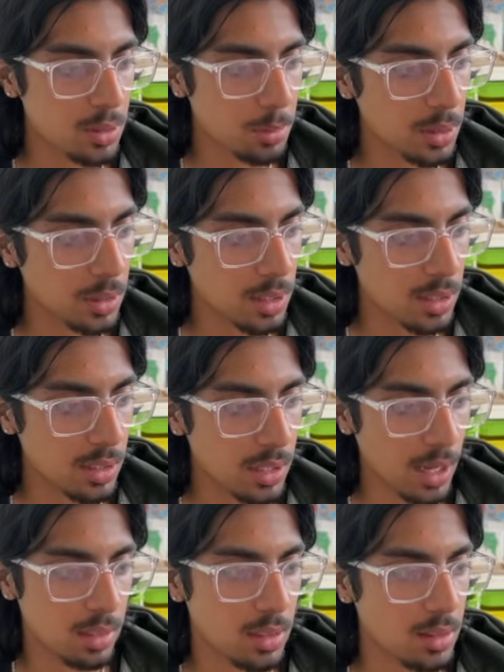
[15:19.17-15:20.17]
to really
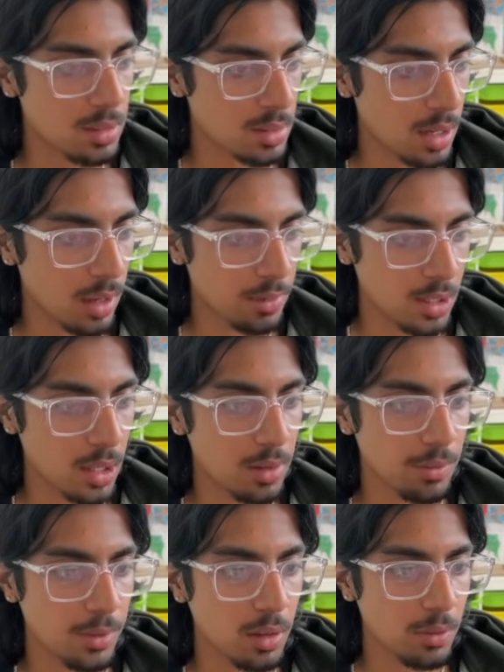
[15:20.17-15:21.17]
get this and get a
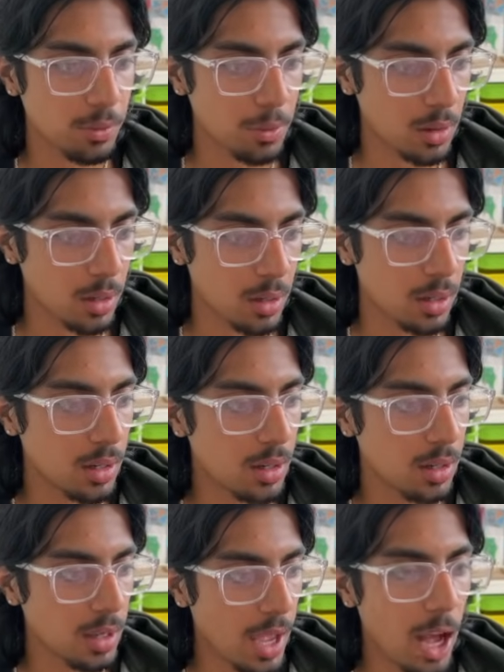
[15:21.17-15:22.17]
feel for
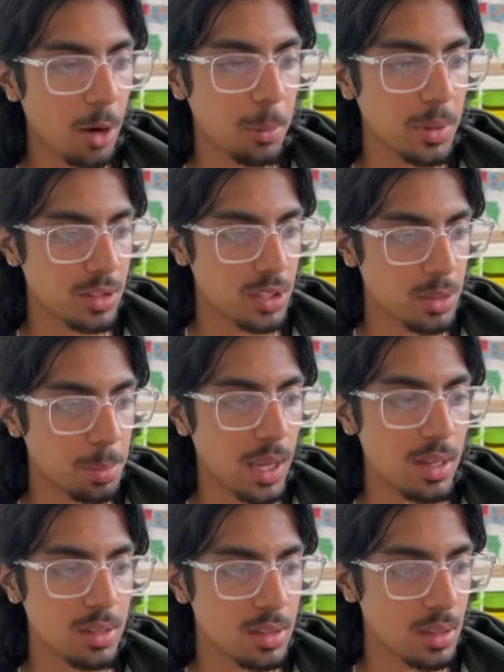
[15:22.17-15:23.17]
how much
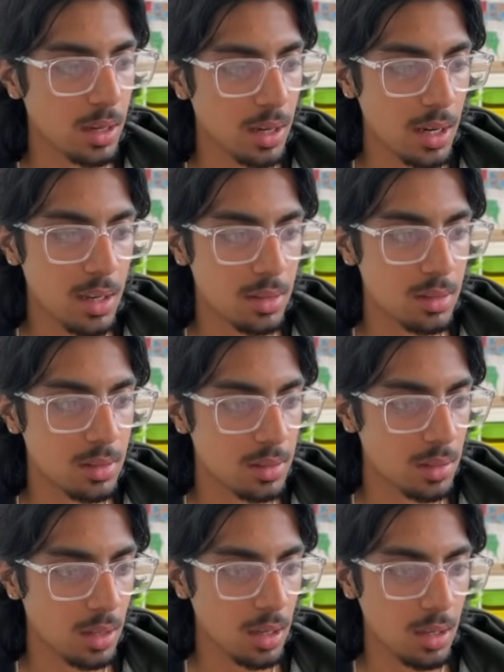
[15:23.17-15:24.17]
space there
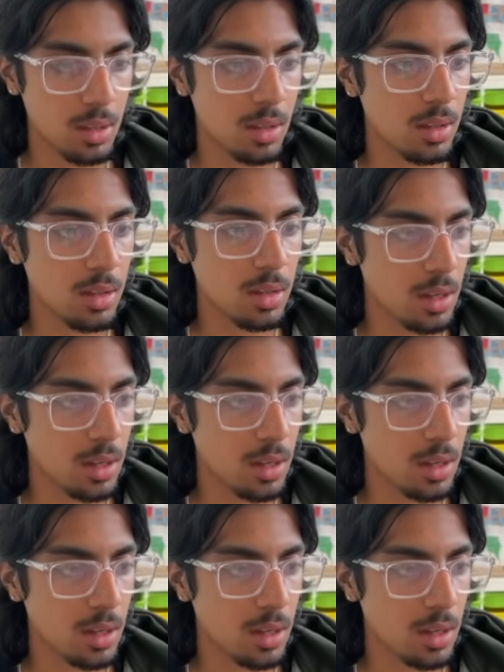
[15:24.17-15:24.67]
is in the